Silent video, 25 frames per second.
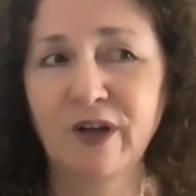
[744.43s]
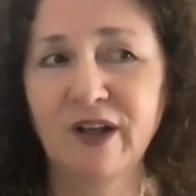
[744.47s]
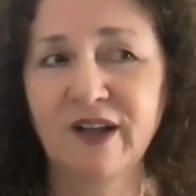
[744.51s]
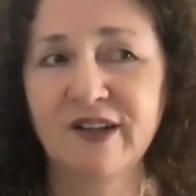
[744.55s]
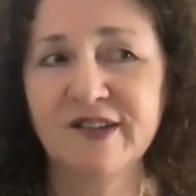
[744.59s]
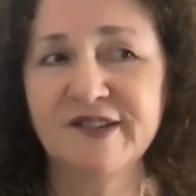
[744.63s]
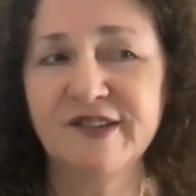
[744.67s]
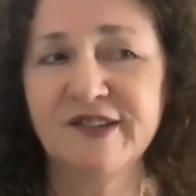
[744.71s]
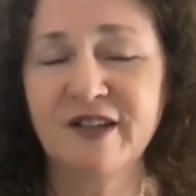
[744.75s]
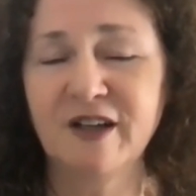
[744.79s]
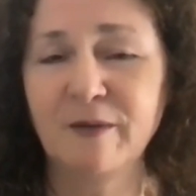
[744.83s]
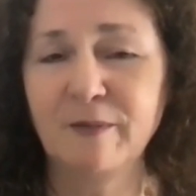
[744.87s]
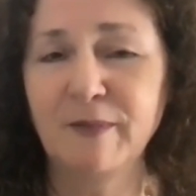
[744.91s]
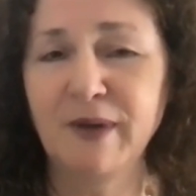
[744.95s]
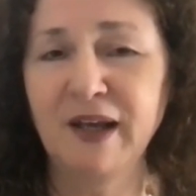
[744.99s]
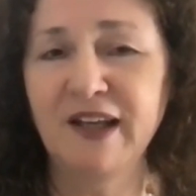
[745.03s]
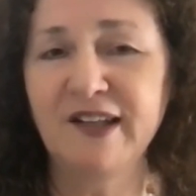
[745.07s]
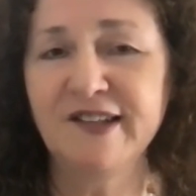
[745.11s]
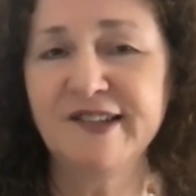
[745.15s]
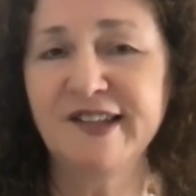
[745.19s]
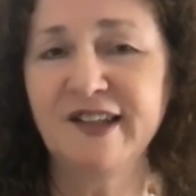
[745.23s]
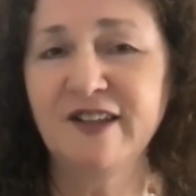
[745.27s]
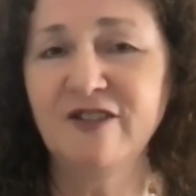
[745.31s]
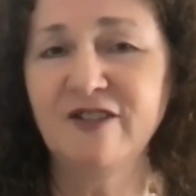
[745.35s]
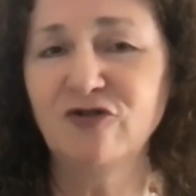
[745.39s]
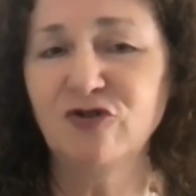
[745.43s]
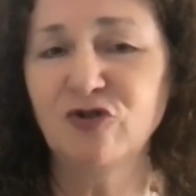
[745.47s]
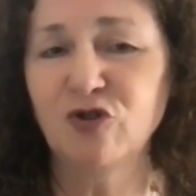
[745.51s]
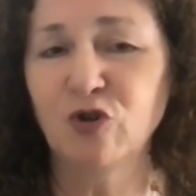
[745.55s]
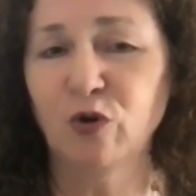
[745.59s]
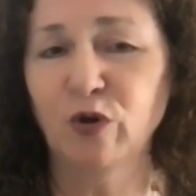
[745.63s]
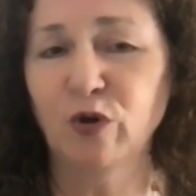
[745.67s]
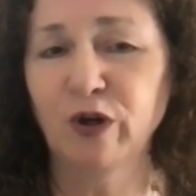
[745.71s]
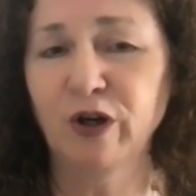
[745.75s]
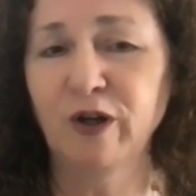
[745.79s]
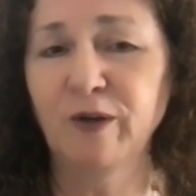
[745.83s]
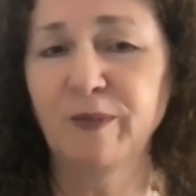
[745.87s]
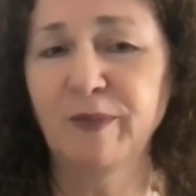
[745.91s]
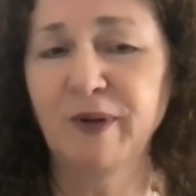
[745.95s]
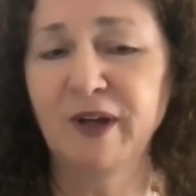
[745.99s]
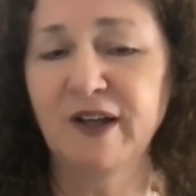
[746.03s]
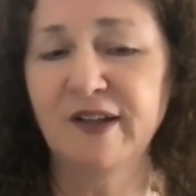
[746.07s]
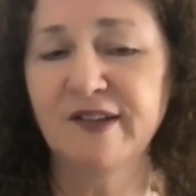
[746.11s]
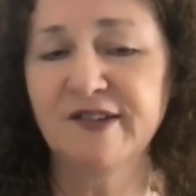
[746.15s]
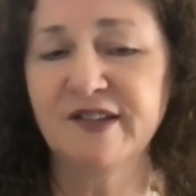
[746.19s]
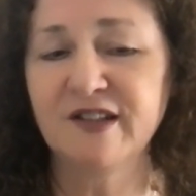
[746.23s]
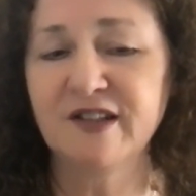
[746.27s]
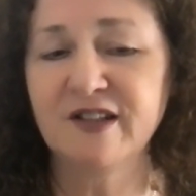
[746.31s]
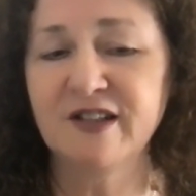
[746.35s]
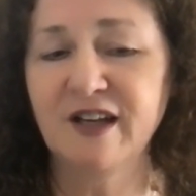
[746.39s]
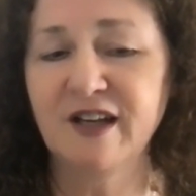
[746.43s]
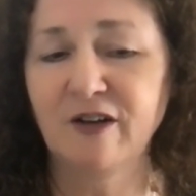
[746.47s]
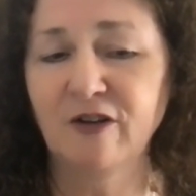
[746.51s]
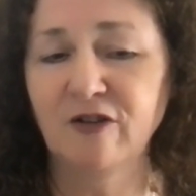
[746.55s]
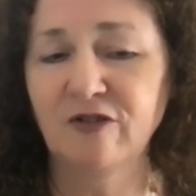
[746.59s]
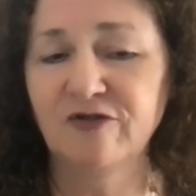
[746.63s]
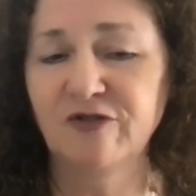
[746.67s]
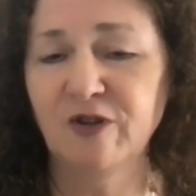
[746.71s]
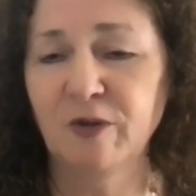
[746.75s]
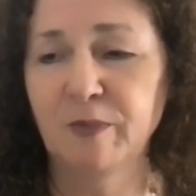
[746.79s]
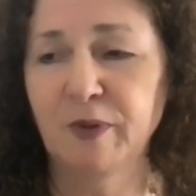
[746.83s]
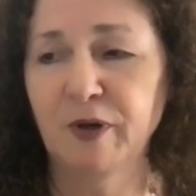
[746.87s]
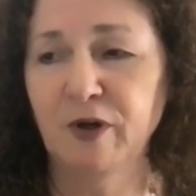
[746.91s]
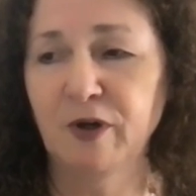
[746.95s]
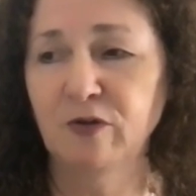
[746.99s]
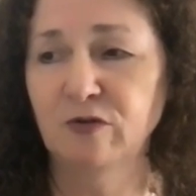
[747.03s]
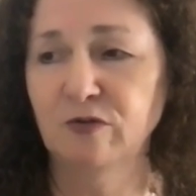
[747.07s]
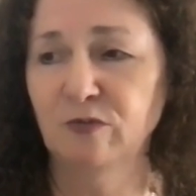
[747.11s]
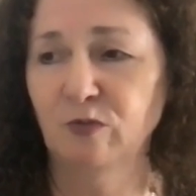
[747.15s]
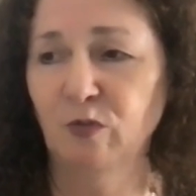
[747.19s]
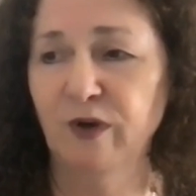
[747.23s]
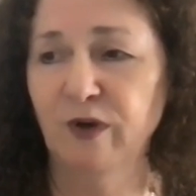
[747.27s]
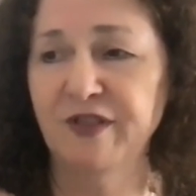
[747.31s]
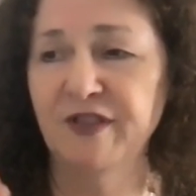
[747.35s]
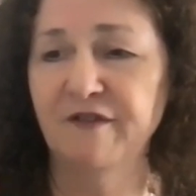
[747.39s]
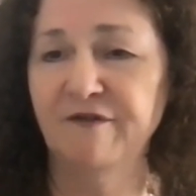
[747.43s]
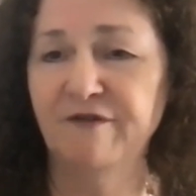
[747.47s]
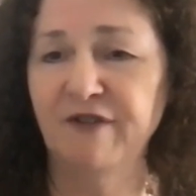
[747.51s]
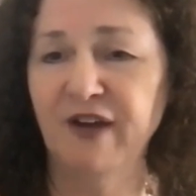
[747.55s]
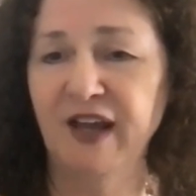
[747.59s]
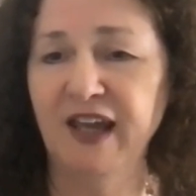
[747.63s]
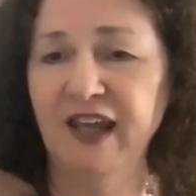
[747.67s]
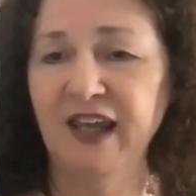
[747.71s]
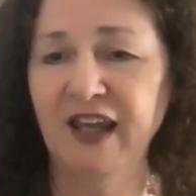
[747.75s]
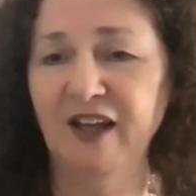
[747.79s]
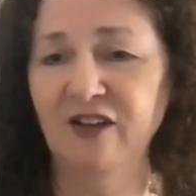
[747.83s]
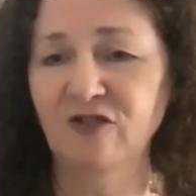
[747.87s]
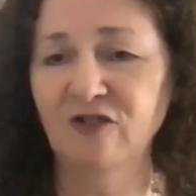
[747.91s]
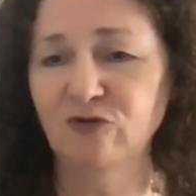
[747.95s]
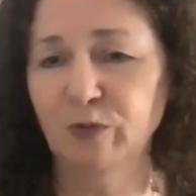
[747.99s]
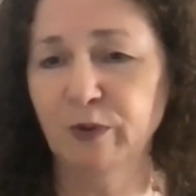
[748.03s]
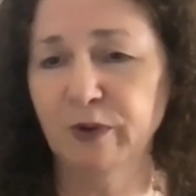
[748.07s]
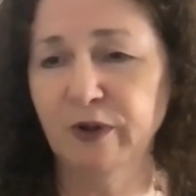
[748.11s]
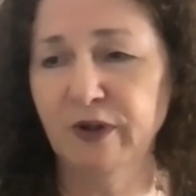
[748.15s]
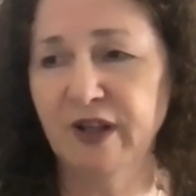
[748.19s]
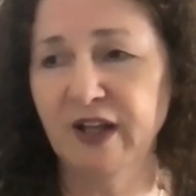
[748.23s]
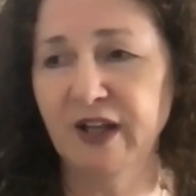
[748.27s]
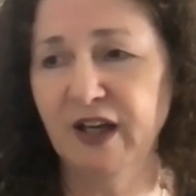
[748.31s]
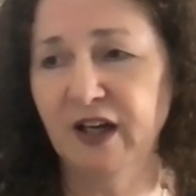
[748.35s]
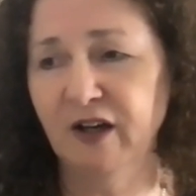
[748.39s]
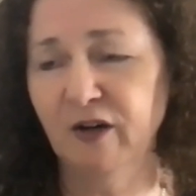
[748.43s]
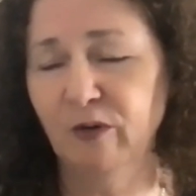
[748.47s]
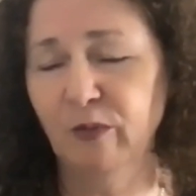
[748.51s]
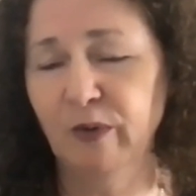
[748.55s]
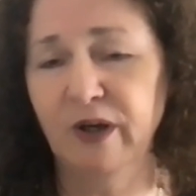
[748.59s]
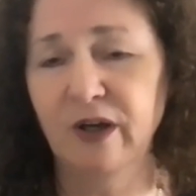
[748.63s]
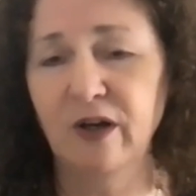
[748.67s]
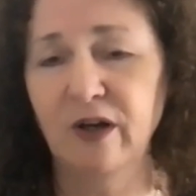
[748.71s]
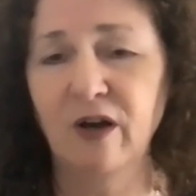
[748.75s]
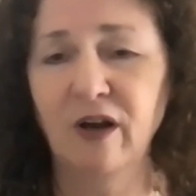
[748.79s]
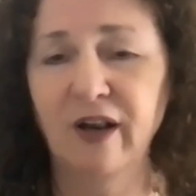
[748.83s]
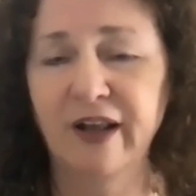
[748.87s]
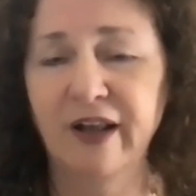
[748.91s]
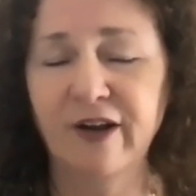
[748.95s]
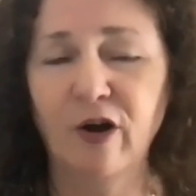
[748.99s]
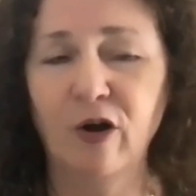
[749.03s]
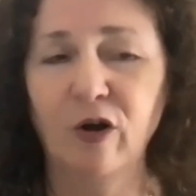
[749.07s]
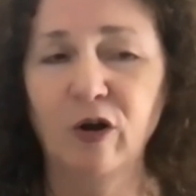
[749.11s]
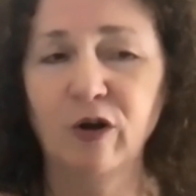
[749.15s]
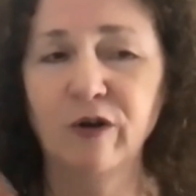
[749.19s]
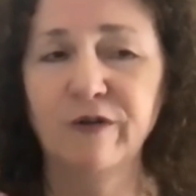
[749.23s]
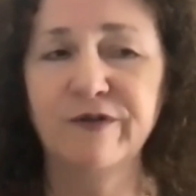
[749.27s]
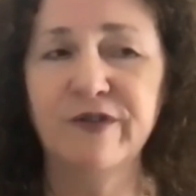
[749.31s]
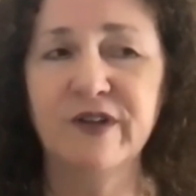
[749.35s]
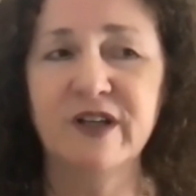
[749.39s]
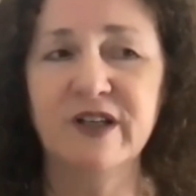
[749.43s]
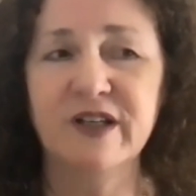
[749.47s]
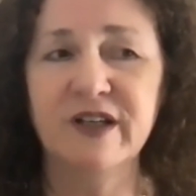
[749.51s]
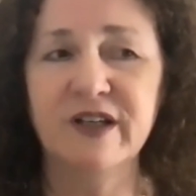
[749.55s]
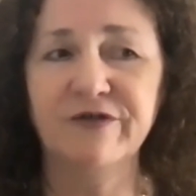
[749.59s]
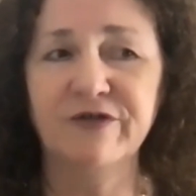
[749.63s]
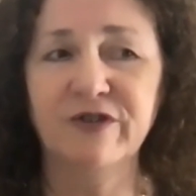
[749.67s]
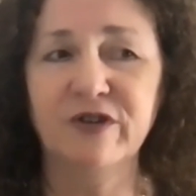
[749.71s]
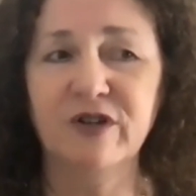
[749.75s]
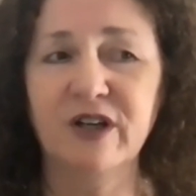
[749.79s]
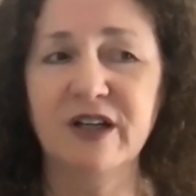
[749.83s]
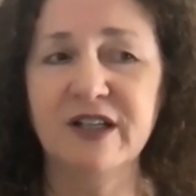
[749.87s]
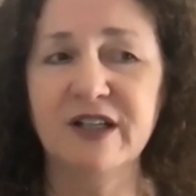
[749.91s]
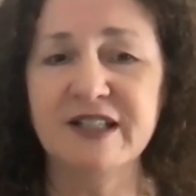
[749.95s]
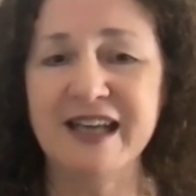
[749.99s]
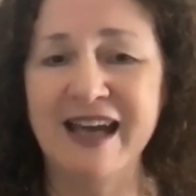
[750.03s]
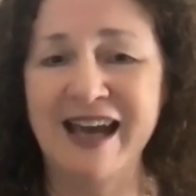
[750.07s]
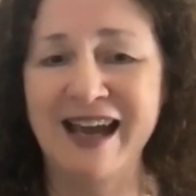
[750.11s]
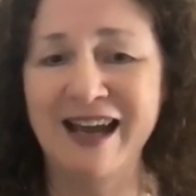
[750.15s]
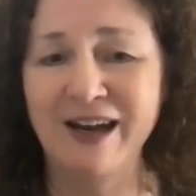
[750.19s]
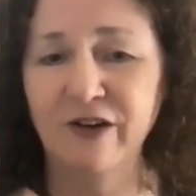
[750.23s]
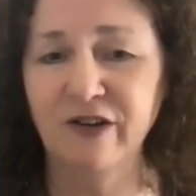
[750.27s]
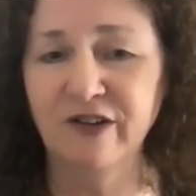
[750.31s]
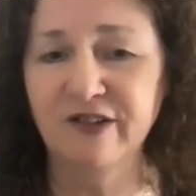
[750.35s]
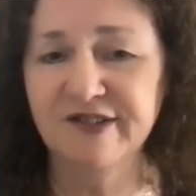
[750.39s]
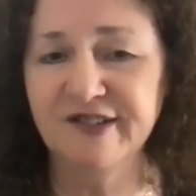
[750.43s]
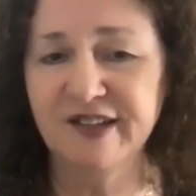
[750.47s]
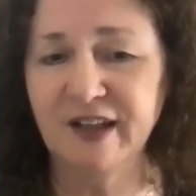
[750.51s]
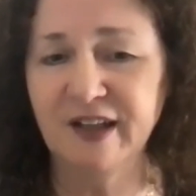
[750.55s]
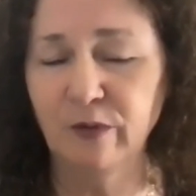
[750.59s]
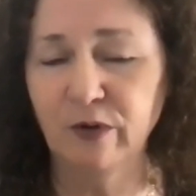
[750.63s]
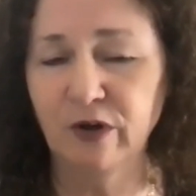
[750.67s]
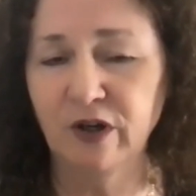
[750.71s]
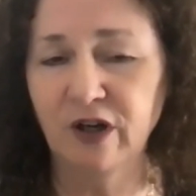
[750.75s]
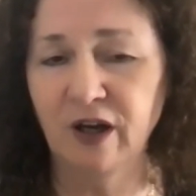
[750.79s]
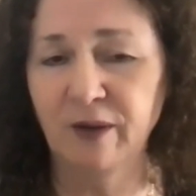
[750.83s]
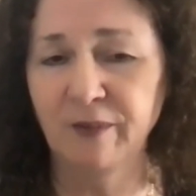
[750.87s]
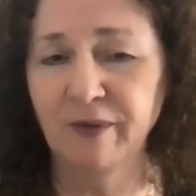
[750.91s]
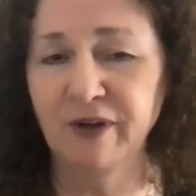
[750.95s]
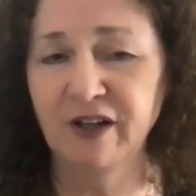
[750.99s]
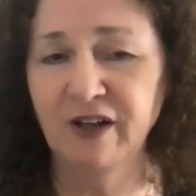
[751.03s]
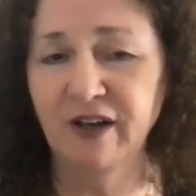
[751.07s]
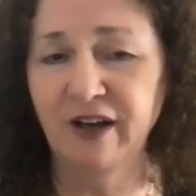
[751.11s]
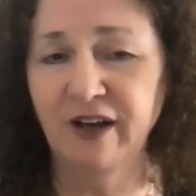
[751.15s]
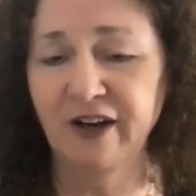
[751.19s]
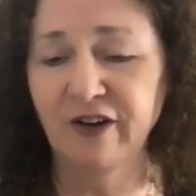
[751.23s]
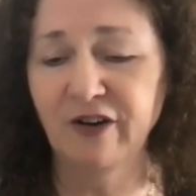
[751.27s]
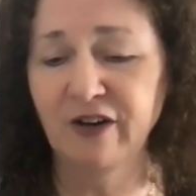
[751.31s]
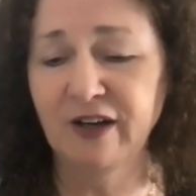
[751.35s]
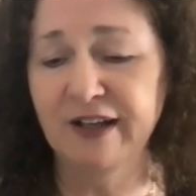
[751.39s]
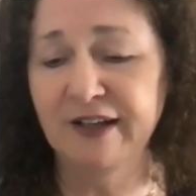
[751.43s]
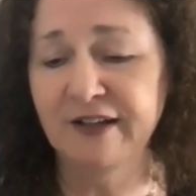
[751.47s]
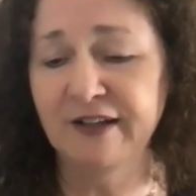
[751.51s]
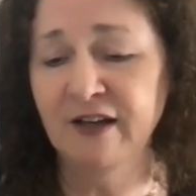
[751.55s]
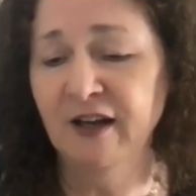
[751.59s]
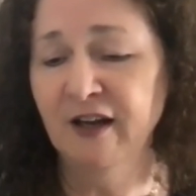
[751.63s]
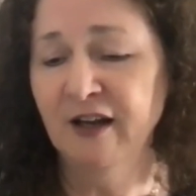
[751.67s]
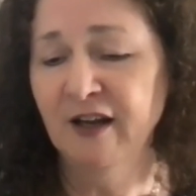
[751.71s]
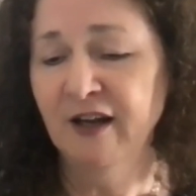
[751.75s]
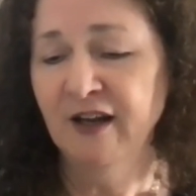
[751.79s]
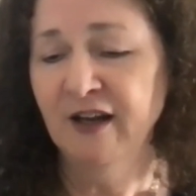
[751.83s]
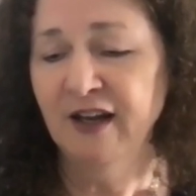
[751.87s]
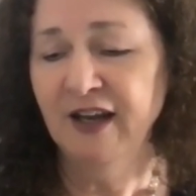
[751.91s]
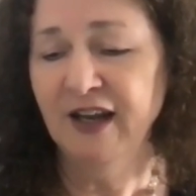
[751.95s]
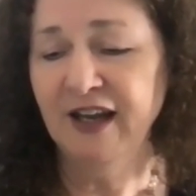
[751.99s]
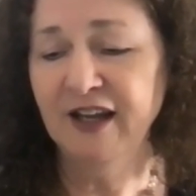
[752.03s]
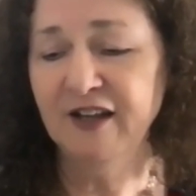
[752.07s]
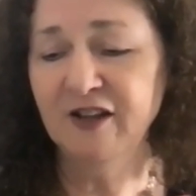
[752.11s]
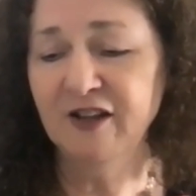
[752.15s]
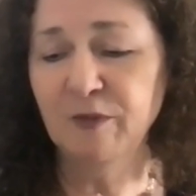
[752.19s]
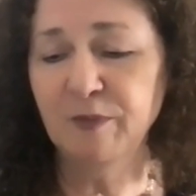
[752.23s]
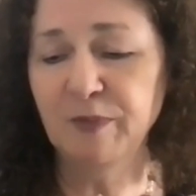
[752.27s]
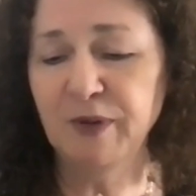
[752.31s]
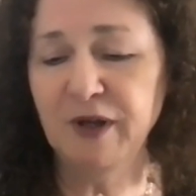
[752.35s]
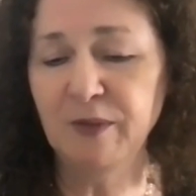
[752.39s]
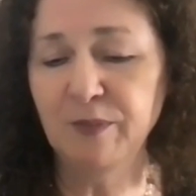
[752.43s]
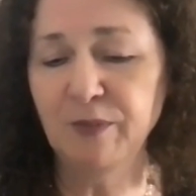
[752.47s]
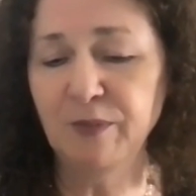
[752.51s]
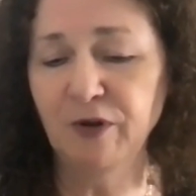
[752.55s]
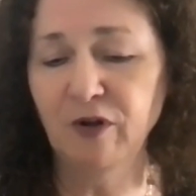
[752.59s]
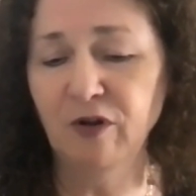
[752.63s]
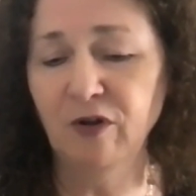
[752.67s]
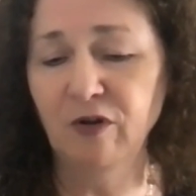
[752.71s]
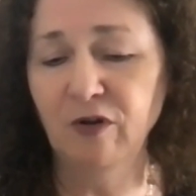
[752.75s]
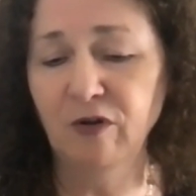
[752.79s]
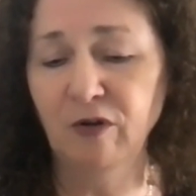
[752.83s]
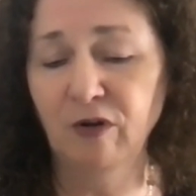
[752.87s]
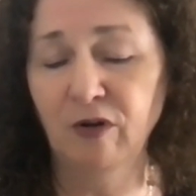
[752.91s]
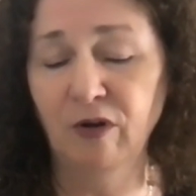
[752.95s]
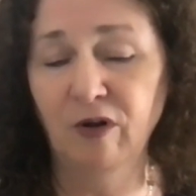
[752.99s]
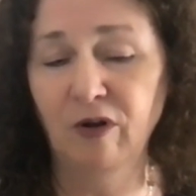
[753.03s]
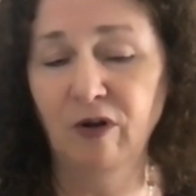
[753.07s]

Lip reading: it's an amazing story because it tells about when the Vikings were there, when like all of the different attackers that were coming to Ireland and the people,